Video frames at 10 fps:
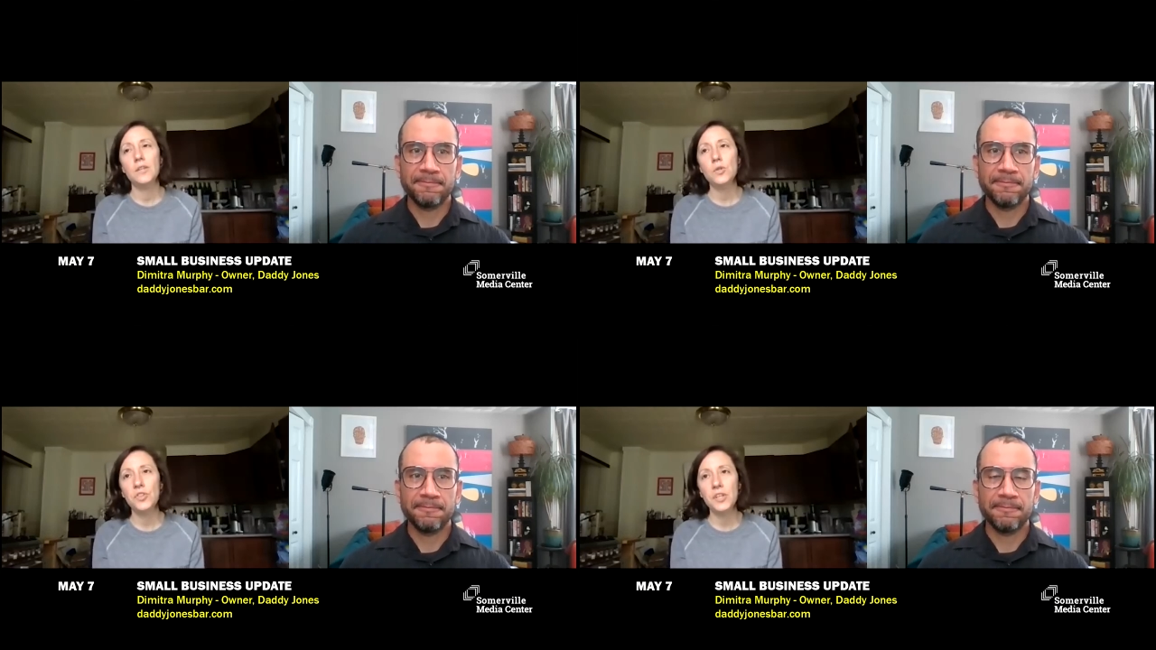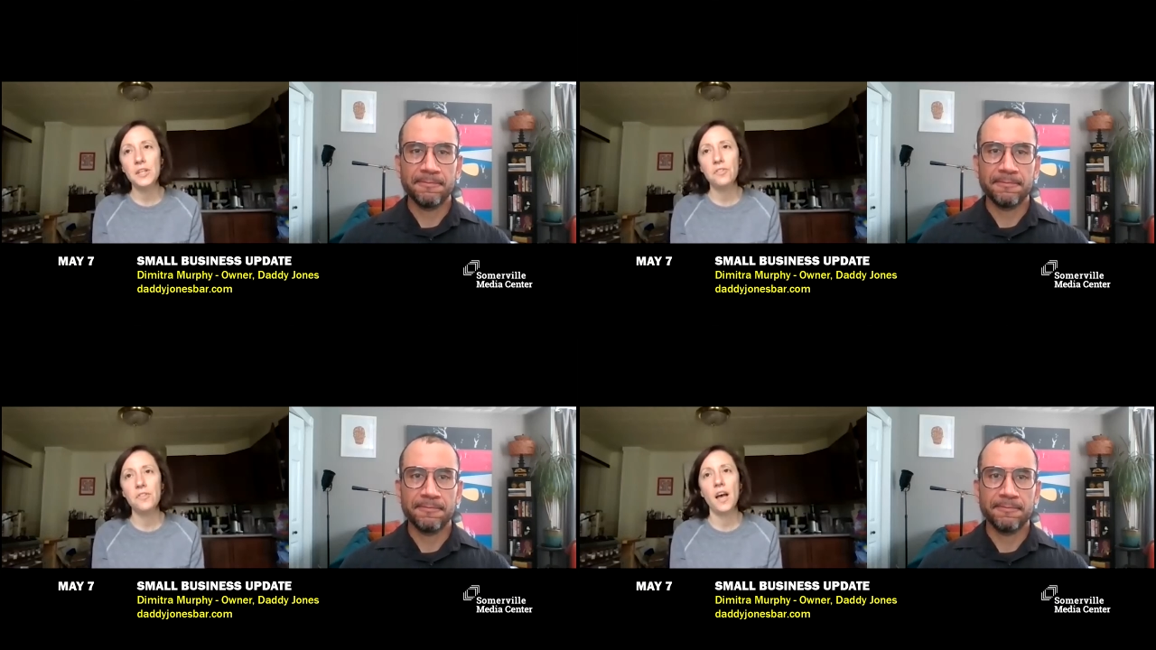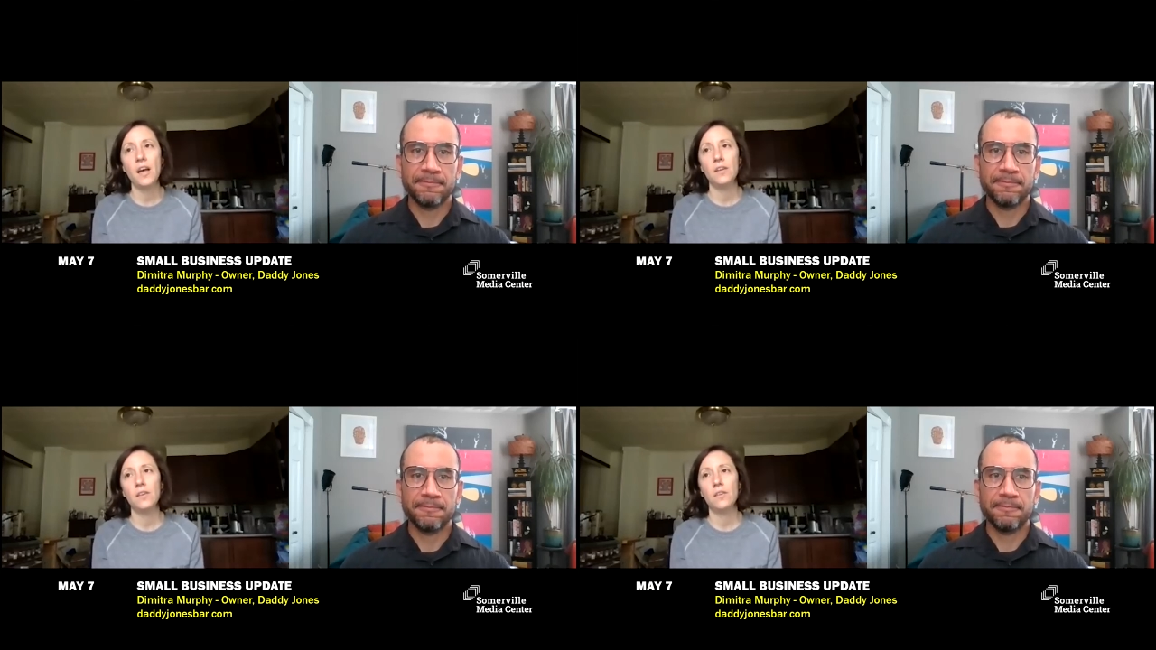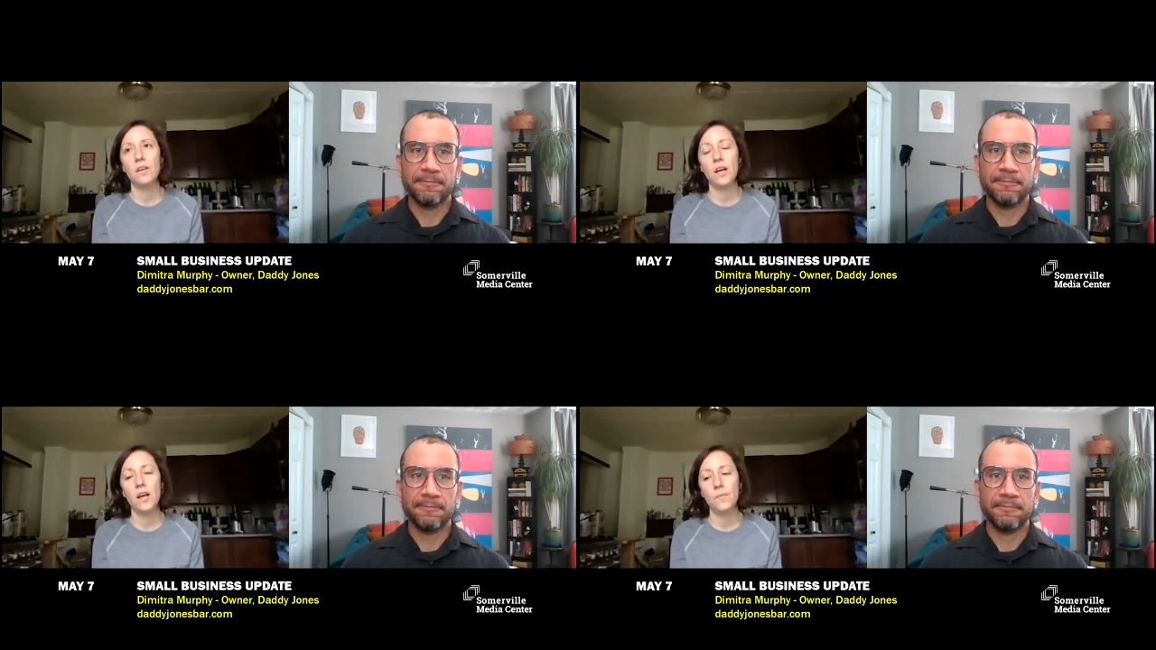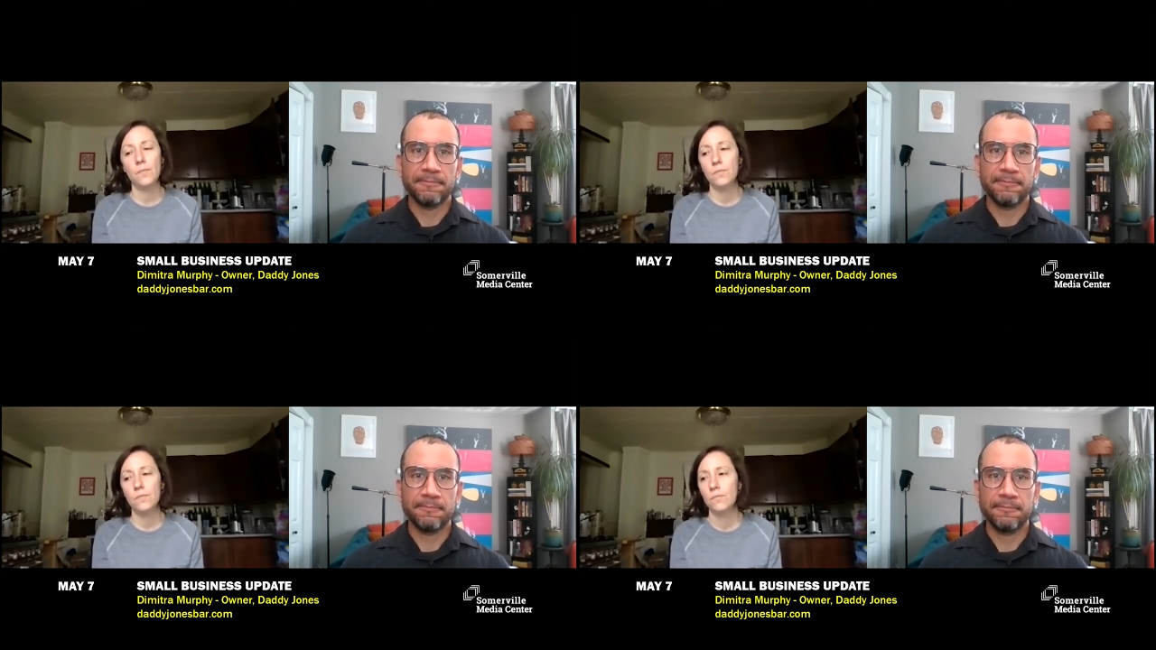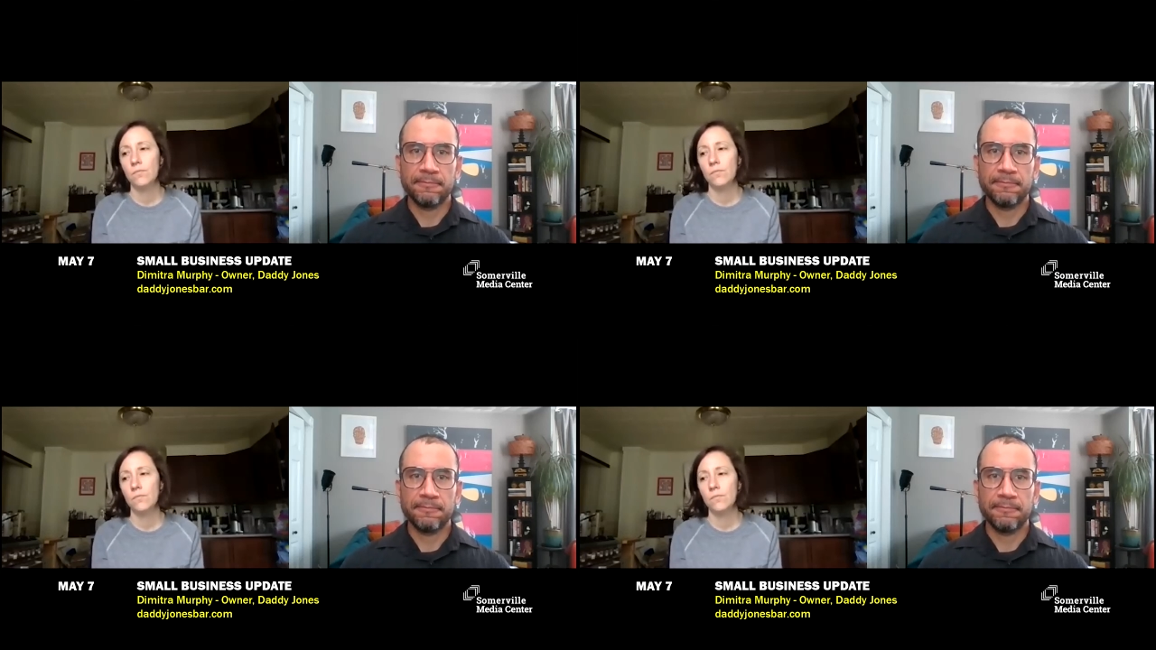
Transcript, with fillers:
Speaker 1: do think that um,